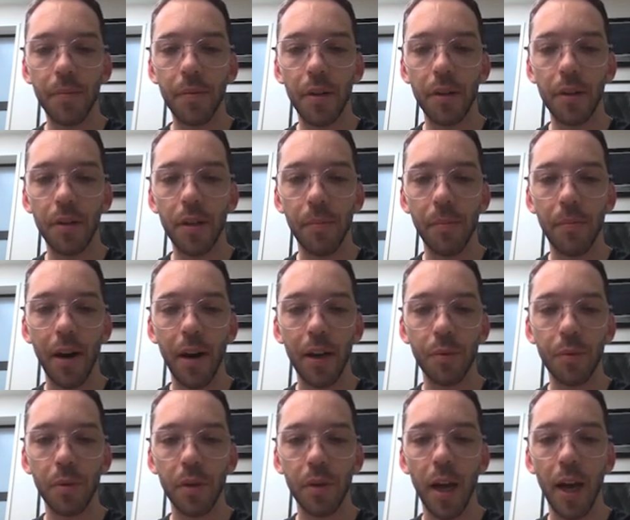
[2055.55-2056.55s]
This temporalis
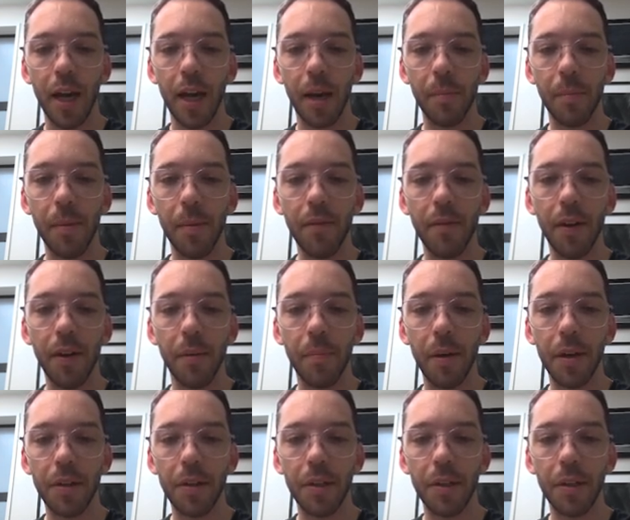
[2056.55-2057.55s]
was lying above under that
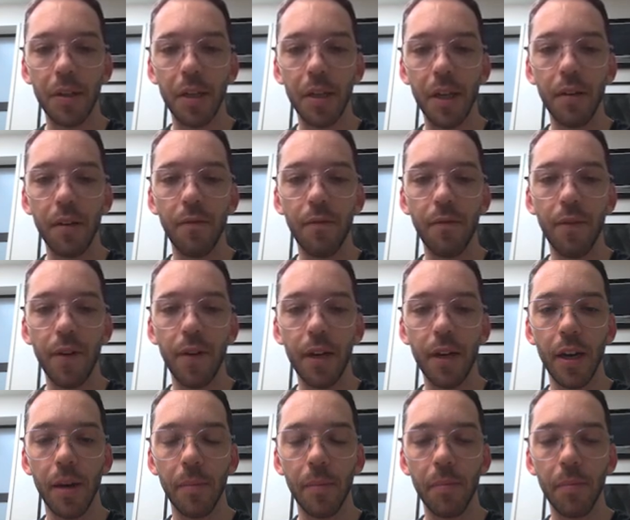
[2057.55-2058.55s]
piece of skin, freed it
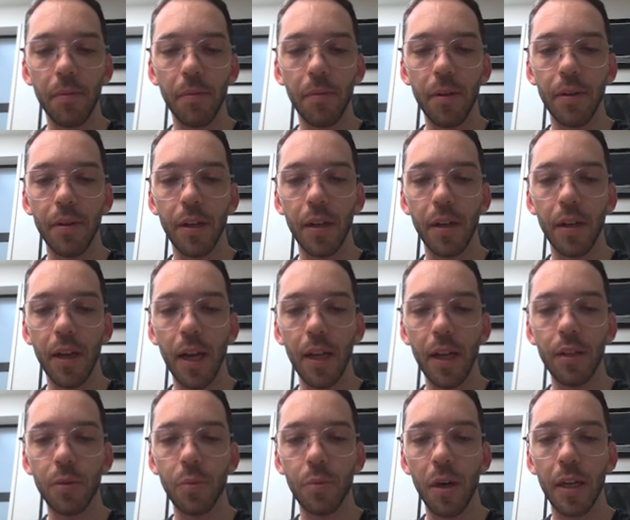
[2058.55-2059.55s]
up, lifted it,
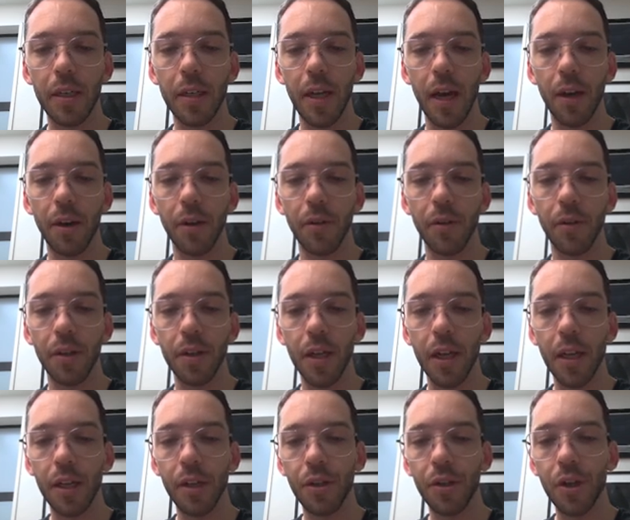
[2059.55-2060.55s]
swung it down on this
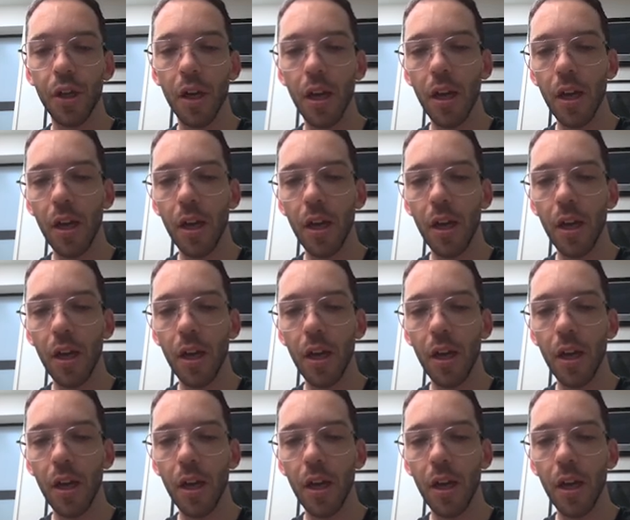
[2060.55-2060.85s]
hinge,